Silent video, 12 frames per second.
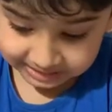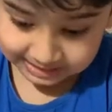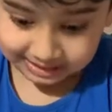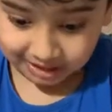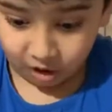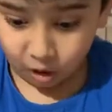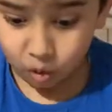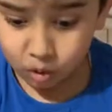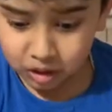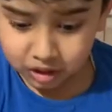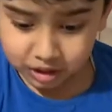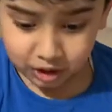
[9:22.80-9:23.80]
So
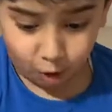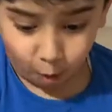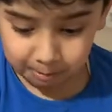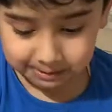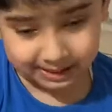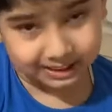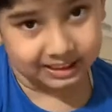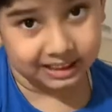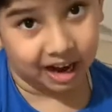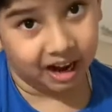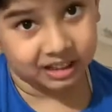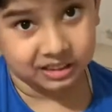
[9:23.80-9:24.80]
the opposite
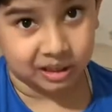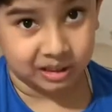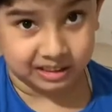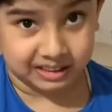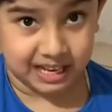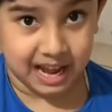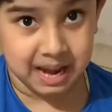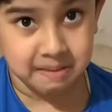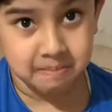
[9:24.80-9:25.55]
sides are the same.